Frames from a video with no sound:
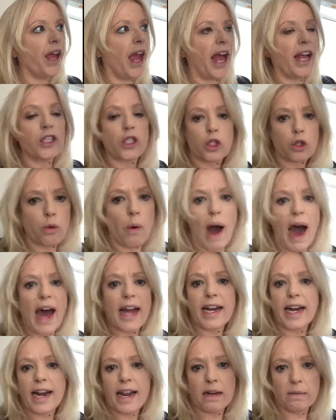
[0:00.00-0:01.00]
and
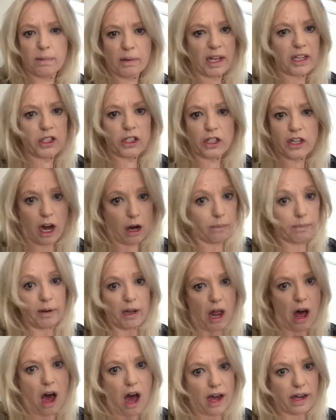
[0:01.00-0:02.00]
squatted in a place you don't
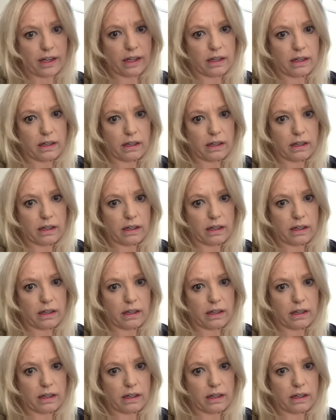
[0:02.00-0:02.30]
belong.